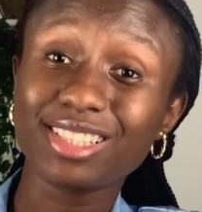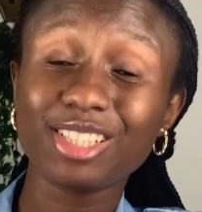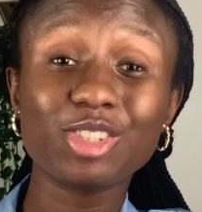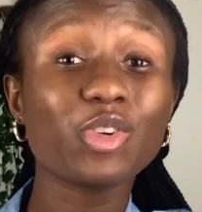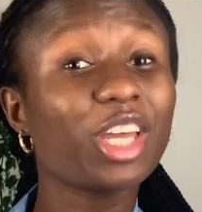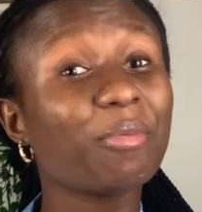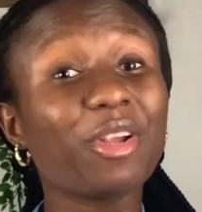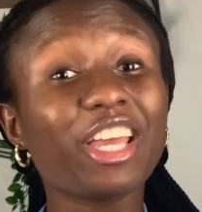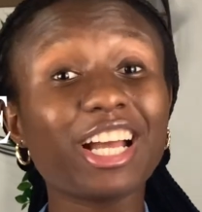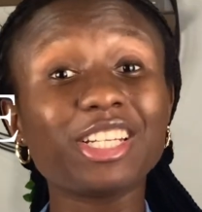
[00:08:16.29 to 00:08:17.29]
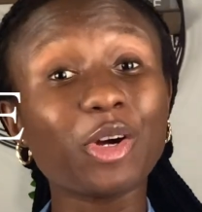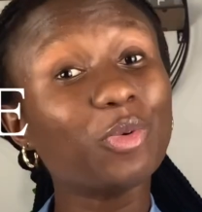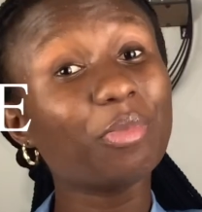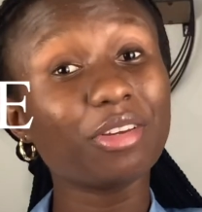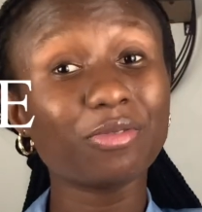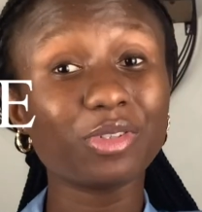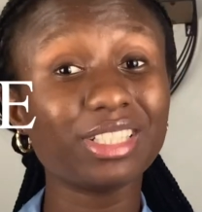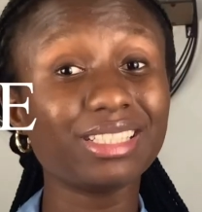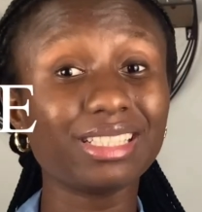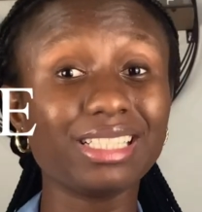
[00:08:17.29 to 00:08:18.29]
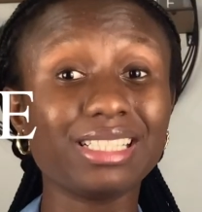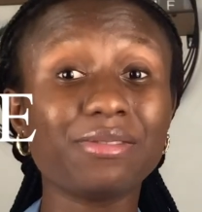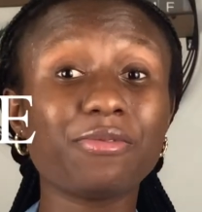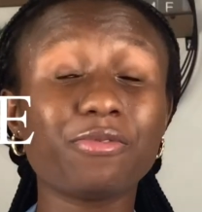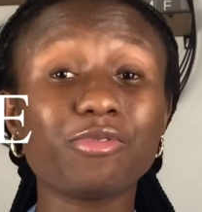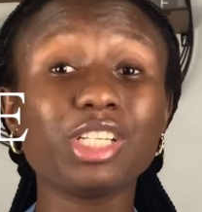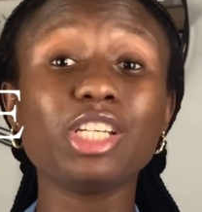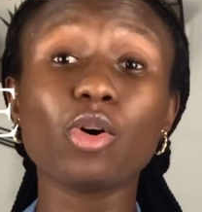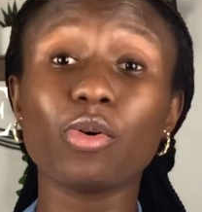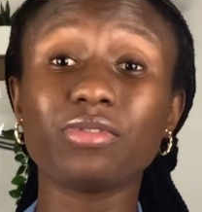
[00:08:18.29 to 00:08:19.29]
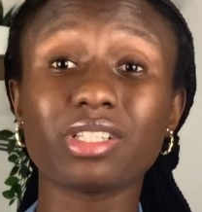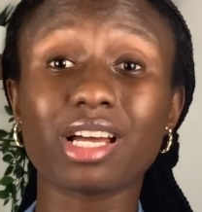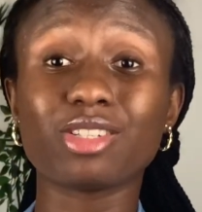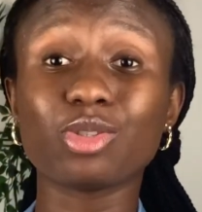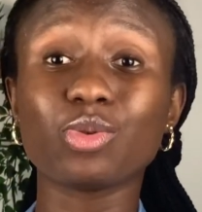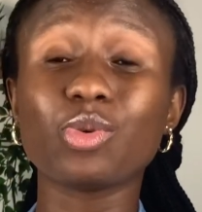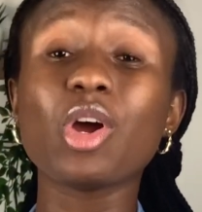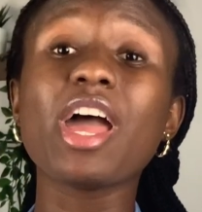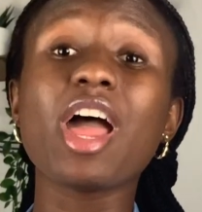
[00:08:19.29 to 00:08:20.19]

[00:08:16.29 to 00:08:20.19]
It's your employer that will pay for it. It's free of charge. So